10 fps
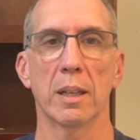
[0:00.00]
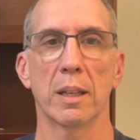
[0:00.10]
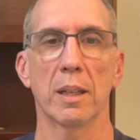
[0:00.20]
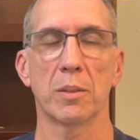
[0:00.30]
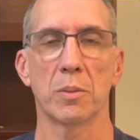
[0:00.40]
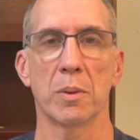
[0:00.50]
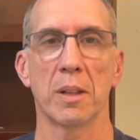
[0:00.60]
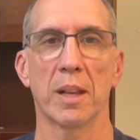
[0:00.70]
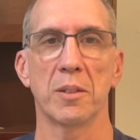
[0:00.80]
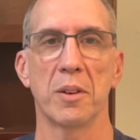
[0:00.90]
At
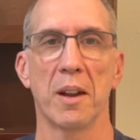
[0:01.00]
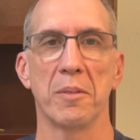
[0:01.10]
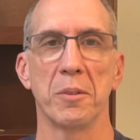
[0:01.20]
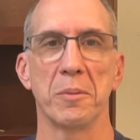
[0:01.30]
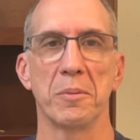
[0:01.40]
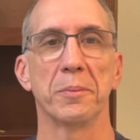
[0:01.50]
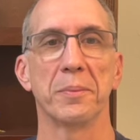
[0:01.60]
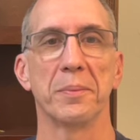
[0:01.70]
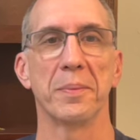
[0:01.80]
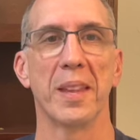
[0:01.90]
Storyline Travel,
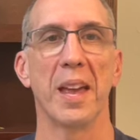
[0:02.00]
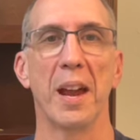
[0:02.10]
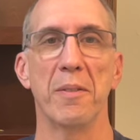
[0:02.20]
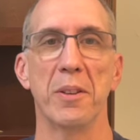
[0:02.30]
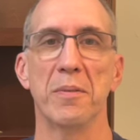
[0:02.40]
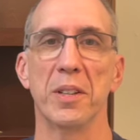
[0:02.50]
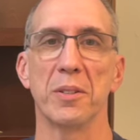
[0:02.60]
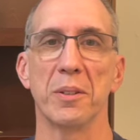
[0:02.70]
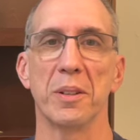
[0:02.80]
every adventure